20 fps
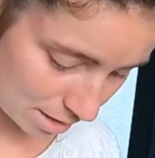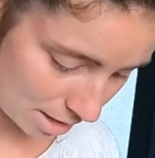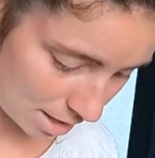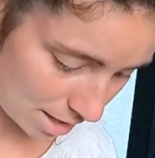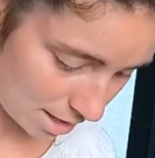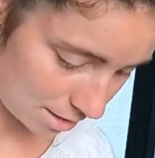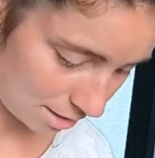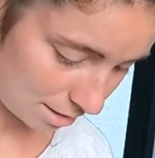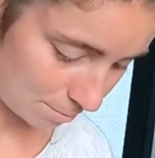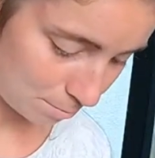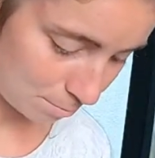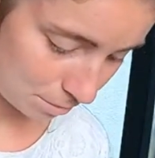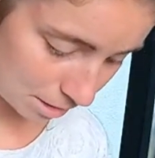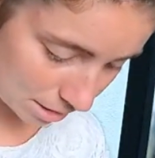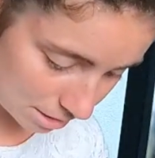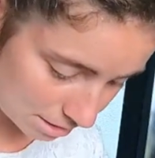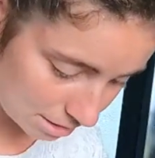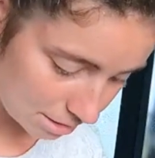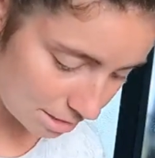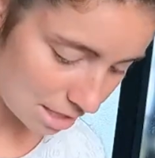I had
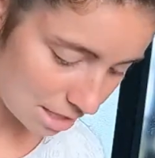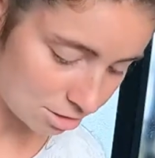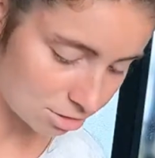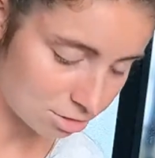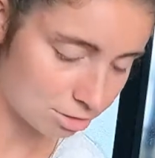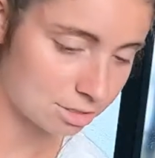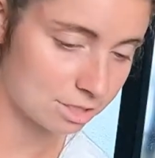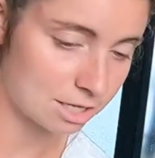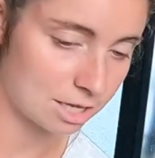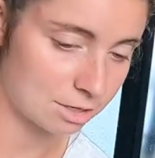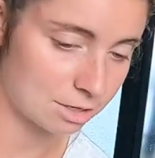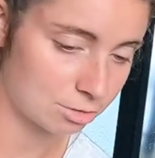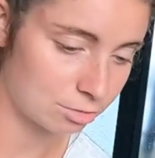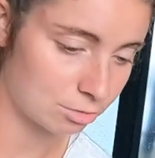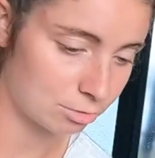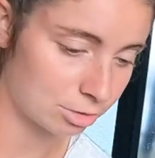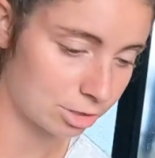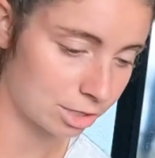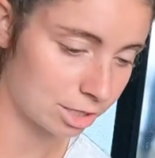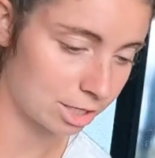placed an Azure
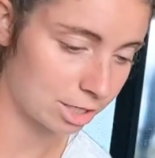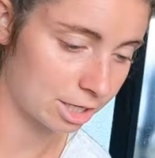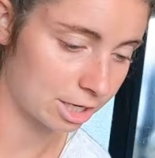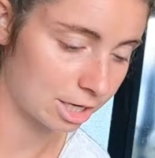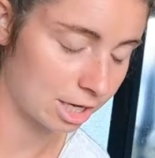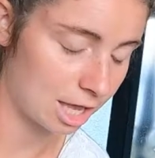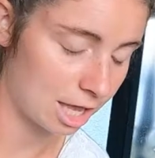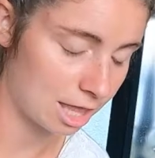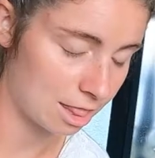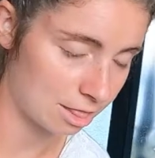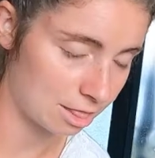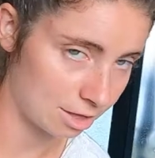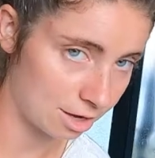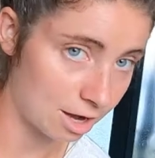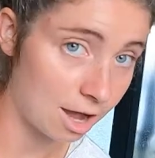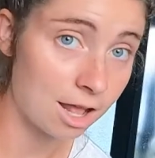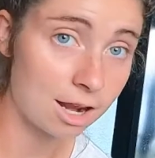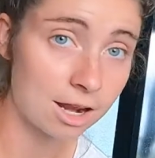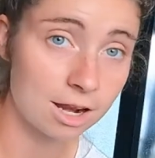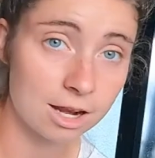standard order and
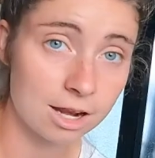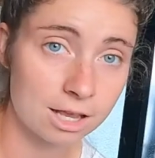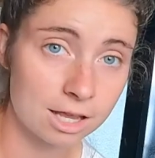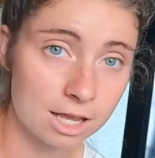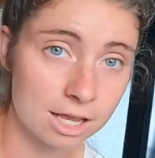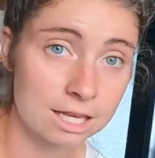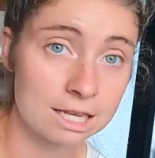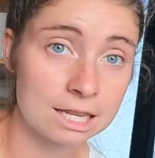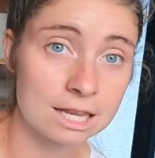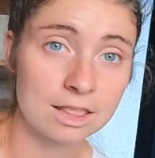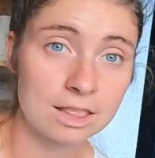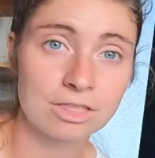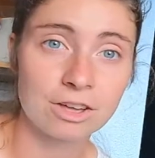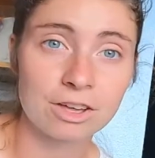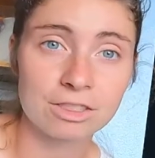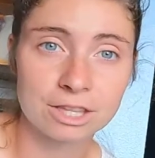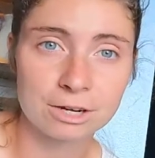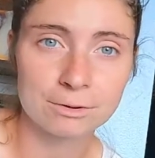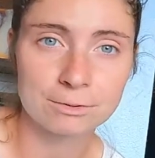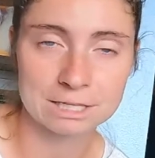thought
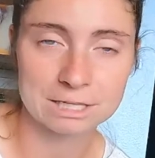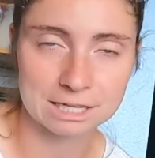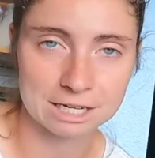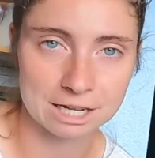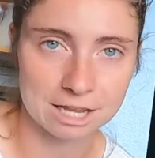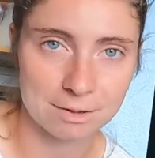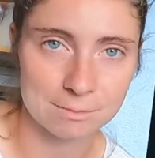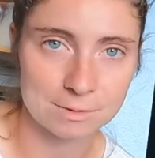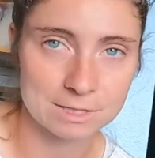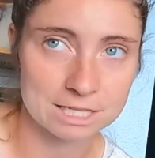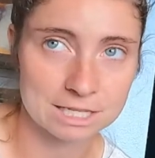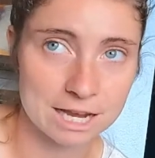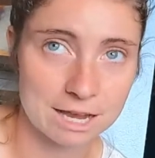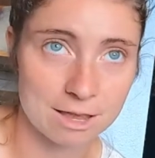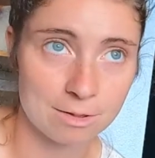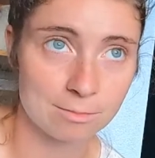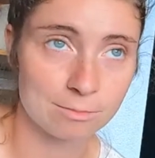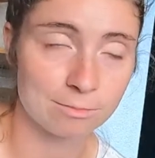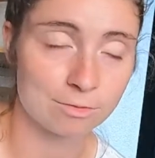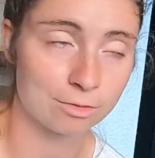that it was gonna come in
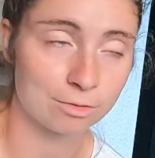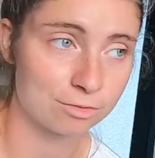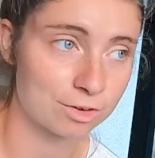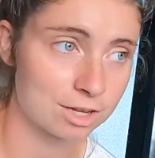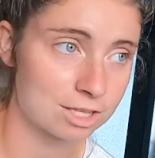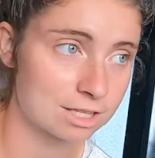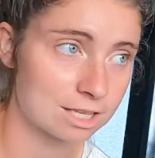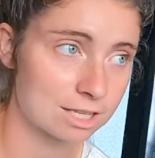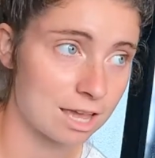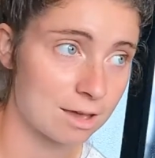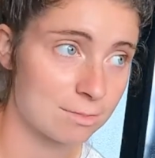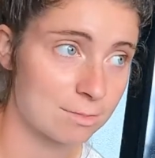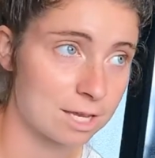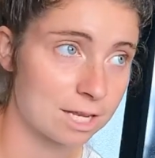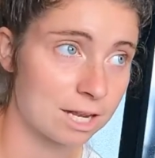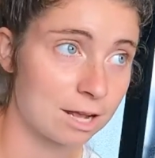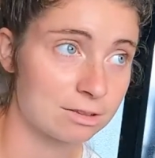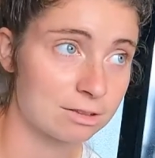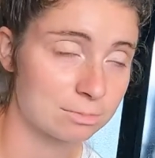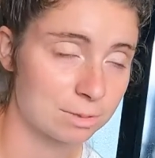time for friends
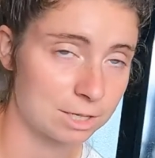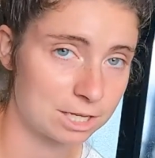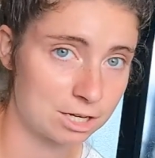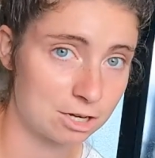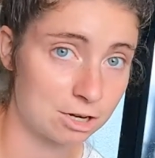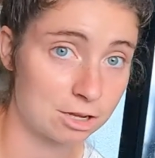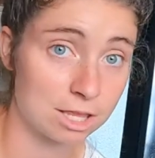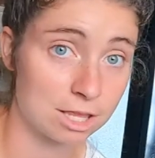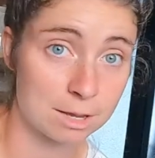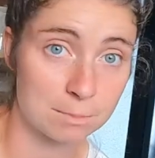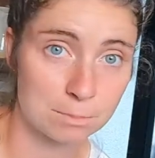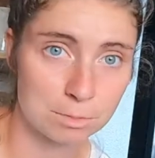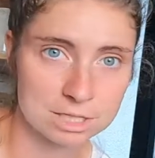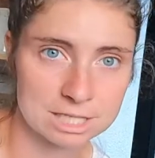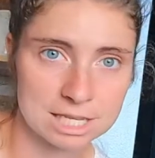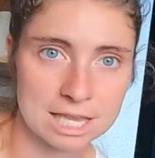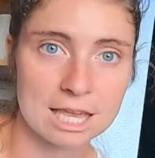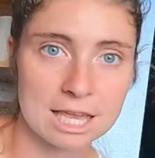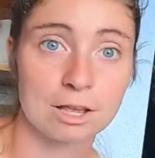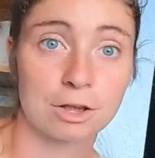coming. I was planning on like
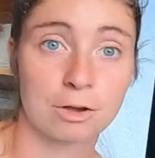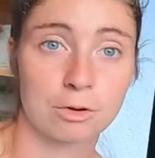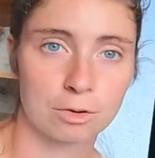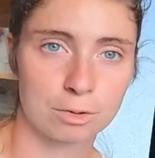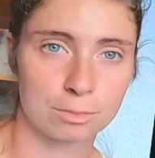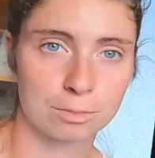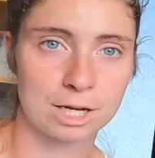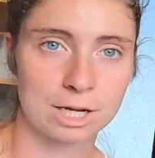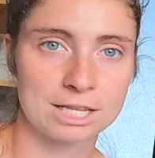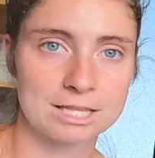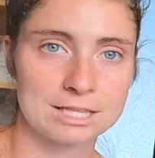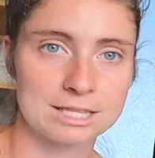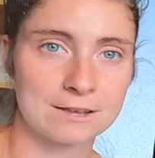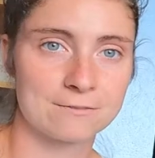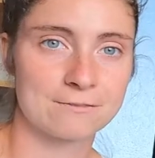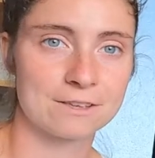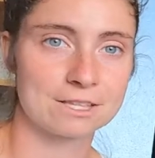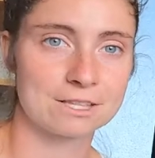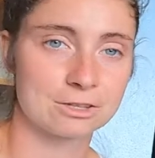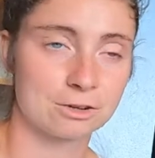brisket and cornbread and
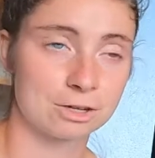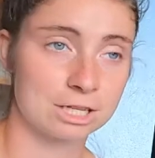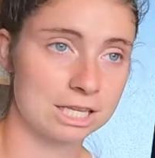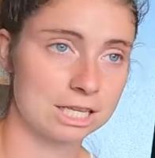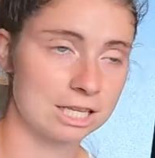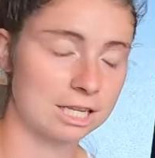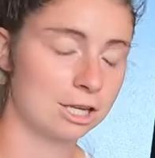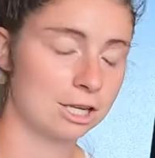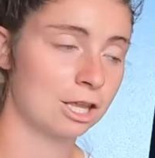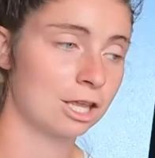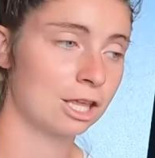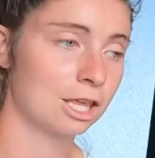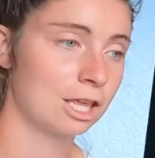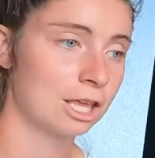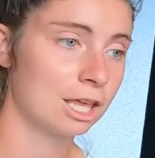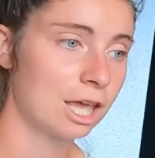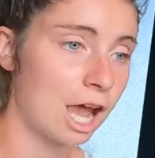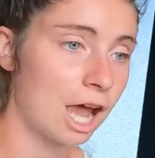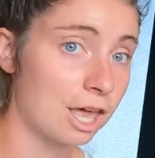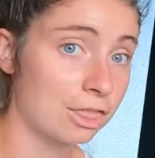stuff, and so
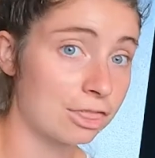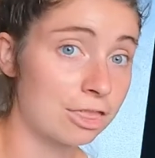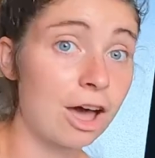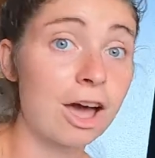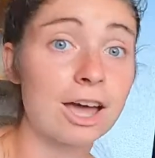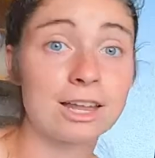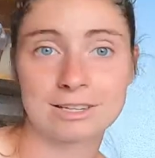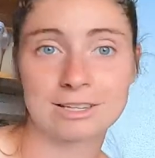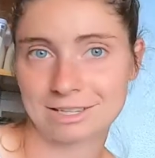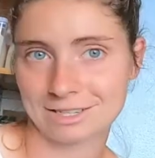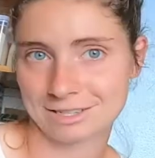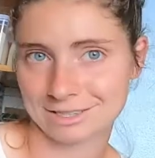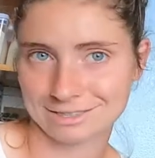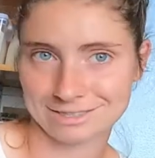I thought